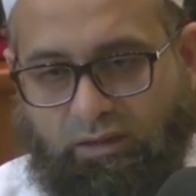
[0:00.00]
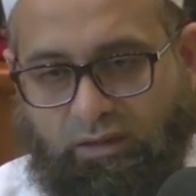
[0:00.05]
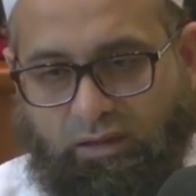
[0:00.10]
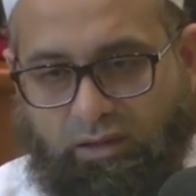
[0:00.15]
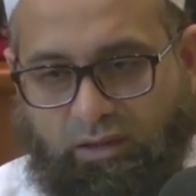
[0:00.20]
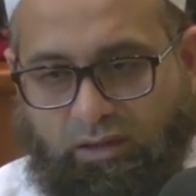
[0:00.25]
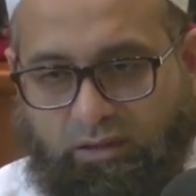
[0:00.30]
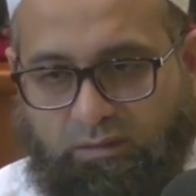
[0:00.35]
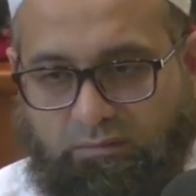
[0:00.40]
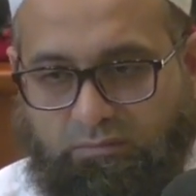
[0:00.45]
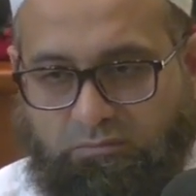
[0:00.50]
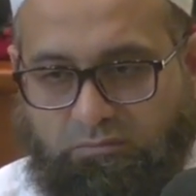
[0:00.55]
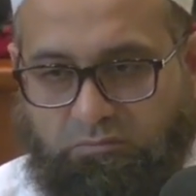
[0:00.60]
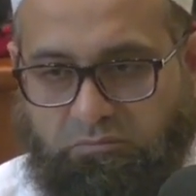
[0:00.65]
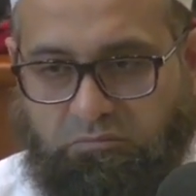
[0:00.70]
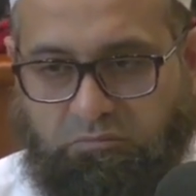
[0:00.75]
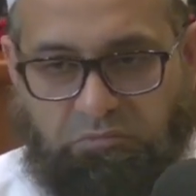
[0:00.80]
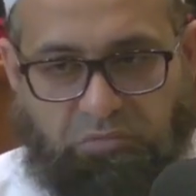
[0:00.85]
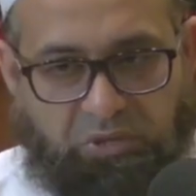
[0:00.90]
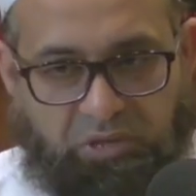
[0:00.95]
um,
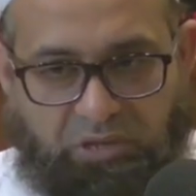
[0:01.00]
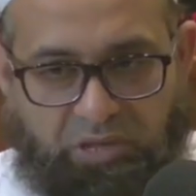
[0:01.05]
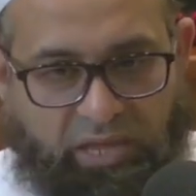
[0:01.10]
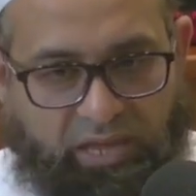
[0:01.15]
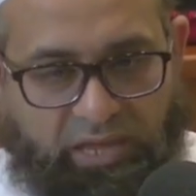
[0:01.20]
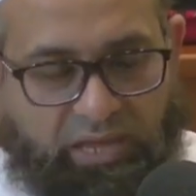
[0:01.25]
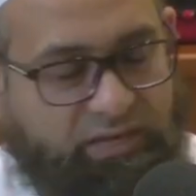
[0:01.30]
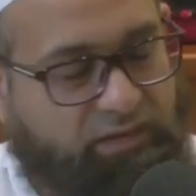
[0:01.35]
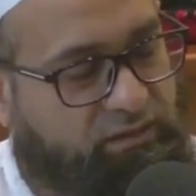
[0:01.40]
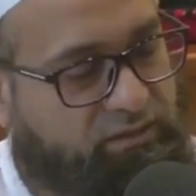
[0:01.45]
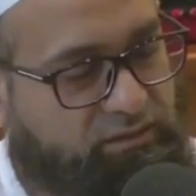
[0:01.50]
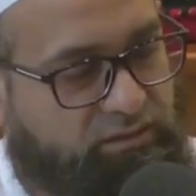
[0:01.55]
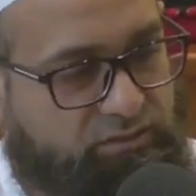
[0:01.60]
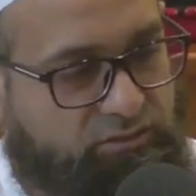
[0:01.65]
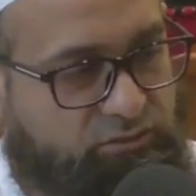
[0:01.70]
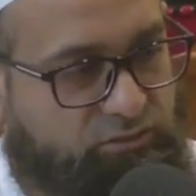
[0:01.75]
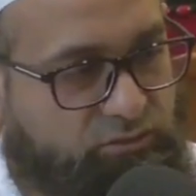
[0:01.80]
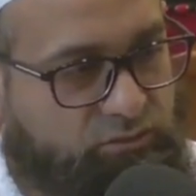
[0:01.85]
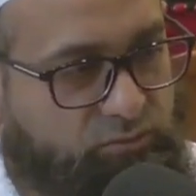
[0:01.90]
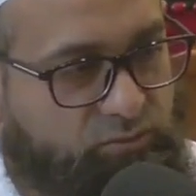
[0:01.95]
but I had nothing
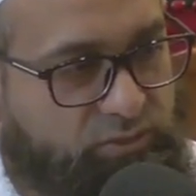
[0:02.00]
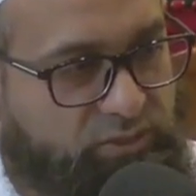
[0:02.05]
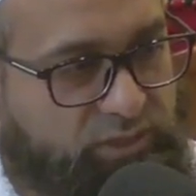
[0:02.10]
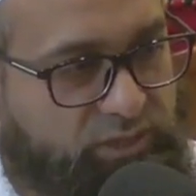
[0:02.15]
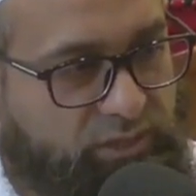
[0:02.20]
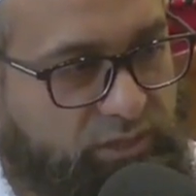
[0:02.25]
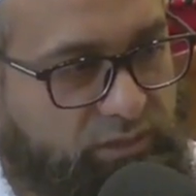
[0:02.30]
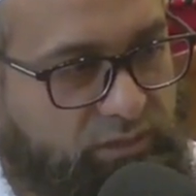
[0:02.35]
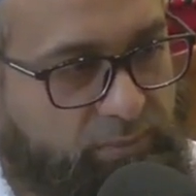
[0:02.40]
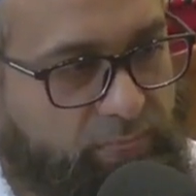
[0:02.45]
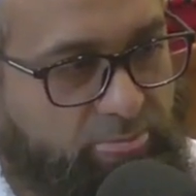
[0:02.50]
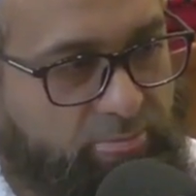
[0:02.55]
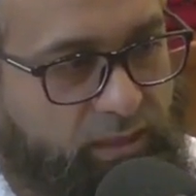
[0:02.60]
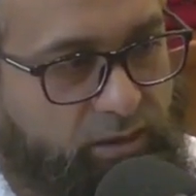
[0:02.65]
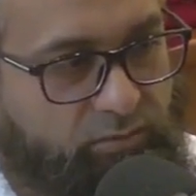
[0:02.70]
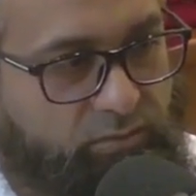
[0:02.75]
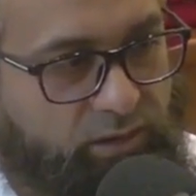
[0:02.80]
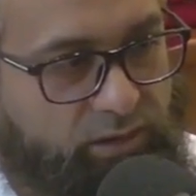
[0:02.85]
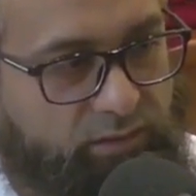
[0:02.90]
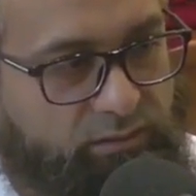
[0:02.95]
to do with it,
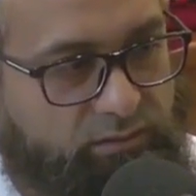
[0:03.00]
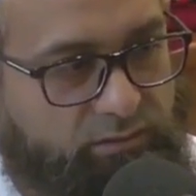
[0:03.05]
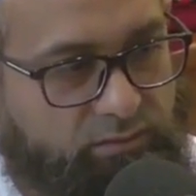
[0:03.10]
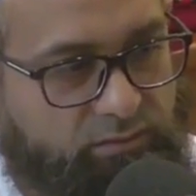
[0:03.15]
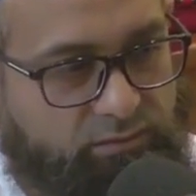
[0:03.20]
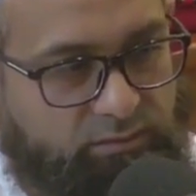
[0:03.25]
right?